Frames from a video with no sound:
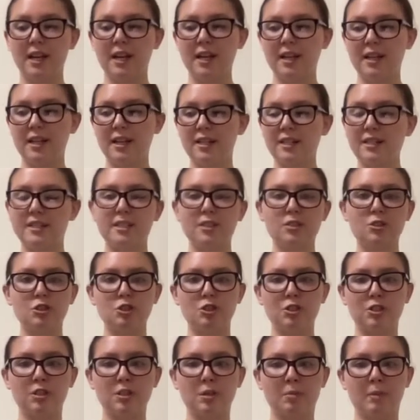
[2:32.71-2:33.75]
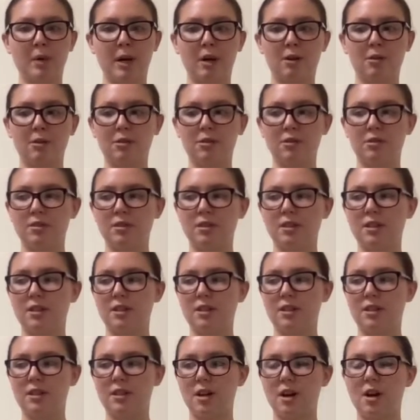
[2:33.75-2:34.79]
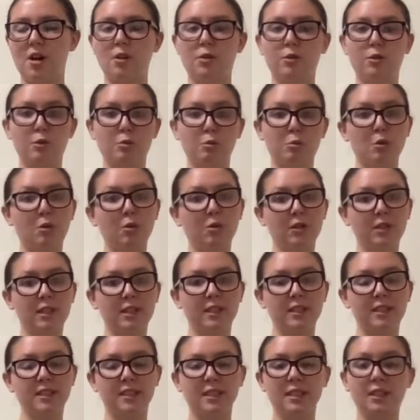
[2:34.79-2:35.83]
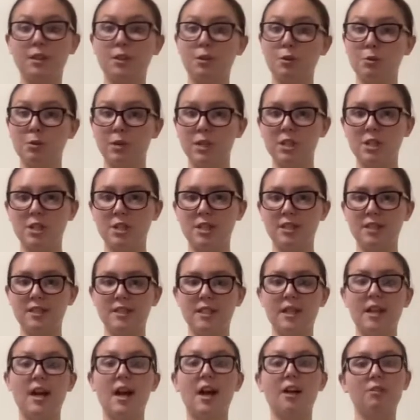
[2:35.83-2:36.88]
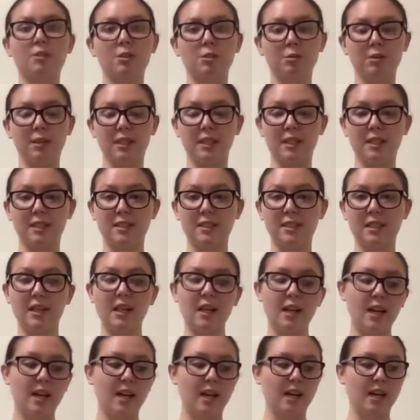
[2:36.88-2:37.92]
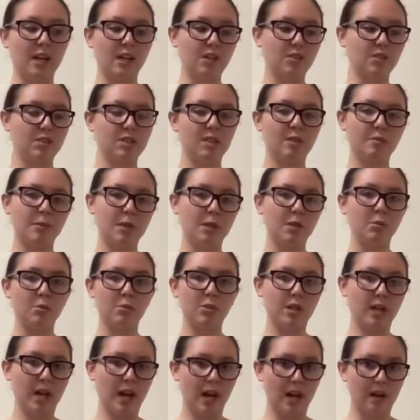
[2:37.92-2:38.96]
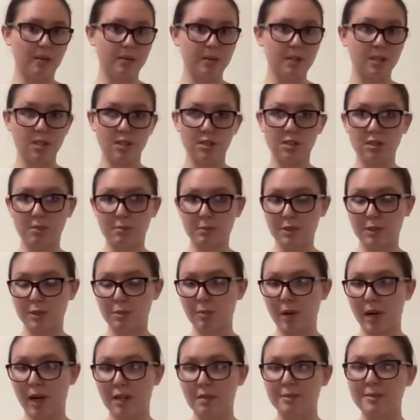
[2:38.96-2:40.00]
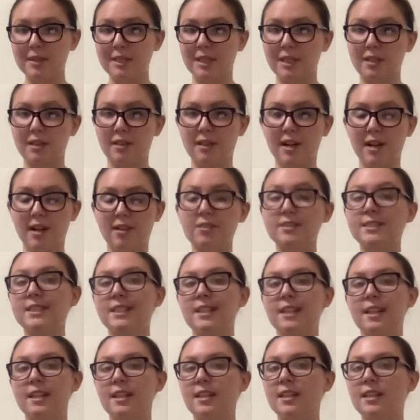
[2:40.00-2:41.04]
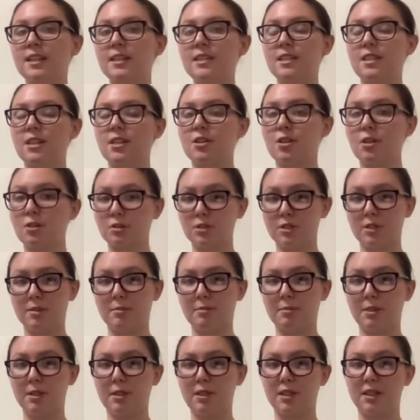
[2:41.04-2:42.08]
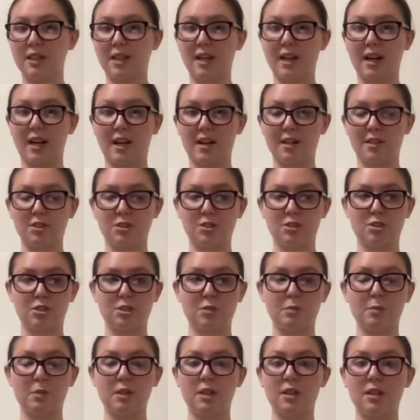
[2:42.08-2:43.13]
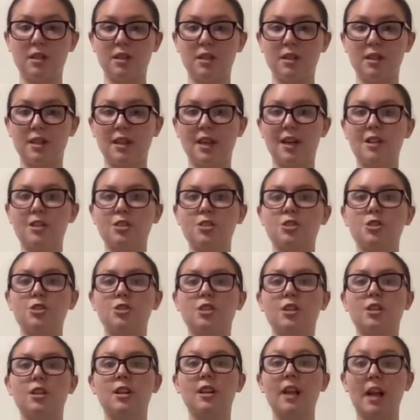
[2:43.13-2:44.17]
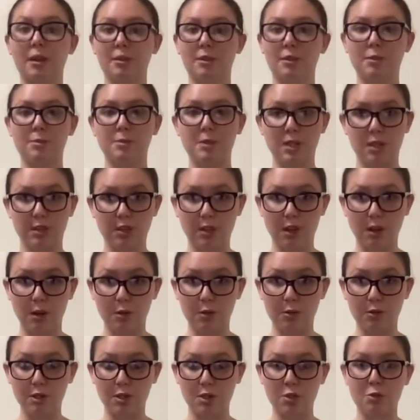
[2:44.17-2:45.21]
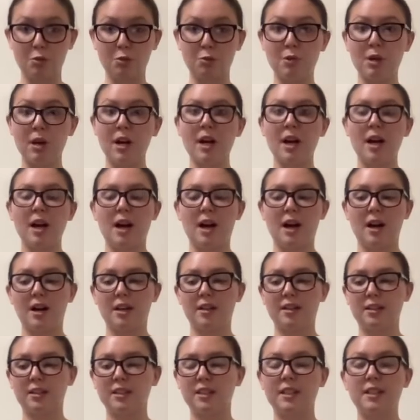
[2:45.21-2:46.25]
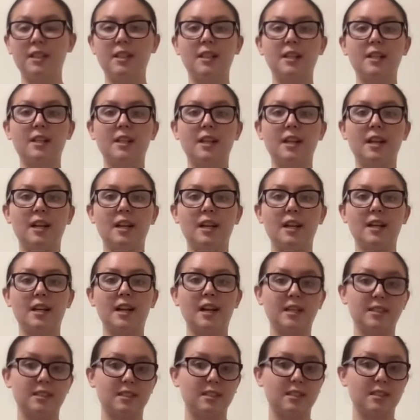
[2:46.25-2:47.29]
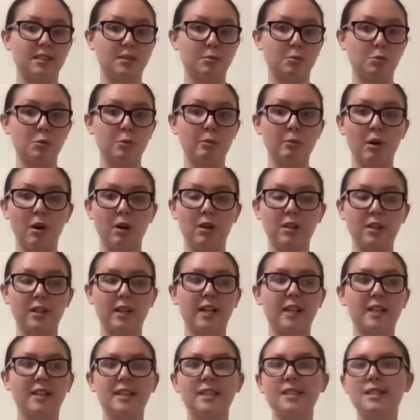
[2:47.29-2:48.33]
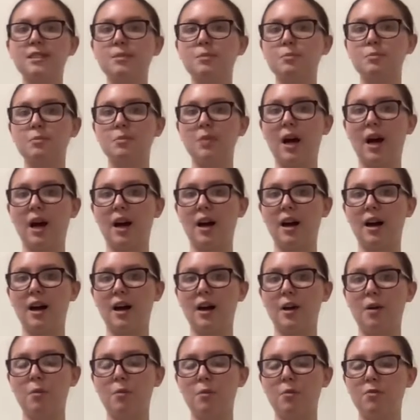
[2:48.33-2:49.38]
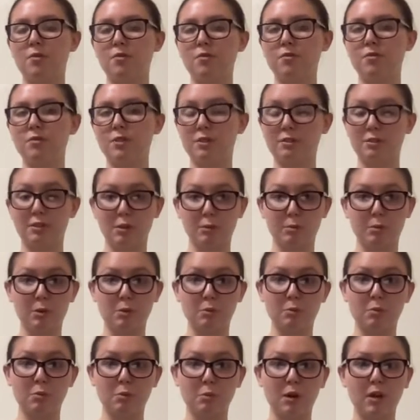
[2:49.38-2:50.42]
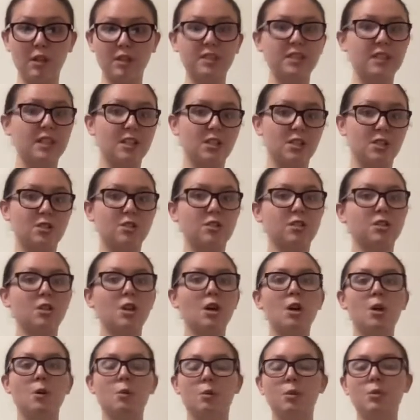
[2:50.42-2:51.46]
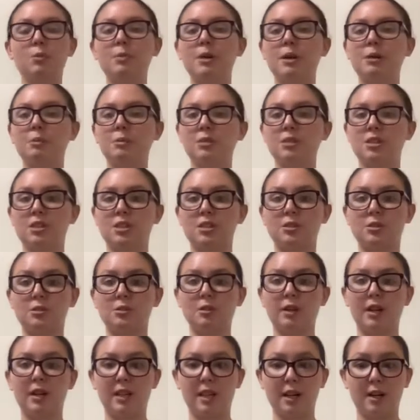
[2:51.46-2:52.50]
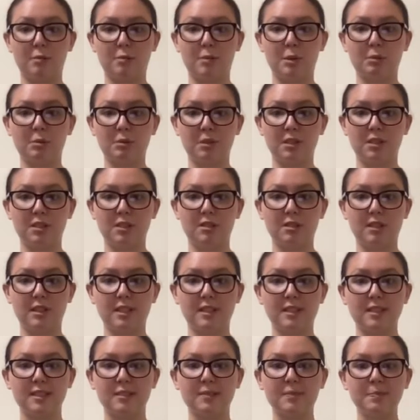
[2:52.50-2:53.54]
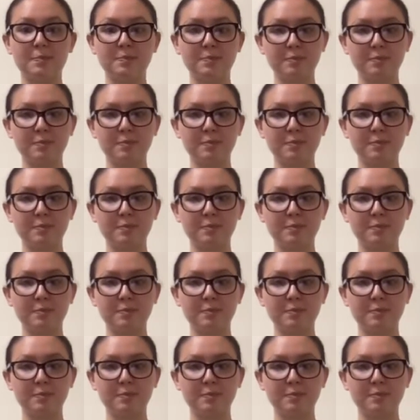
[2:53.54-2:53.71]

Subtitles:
It isn't just about, oh, the poor needs it, the rich needs it, everyone needs it. If something were to happen to someone's pipes in their house, they need to go somewhere that should allow them to go to clean and accessible water. And these refillable water stations would be able to allow people to do this.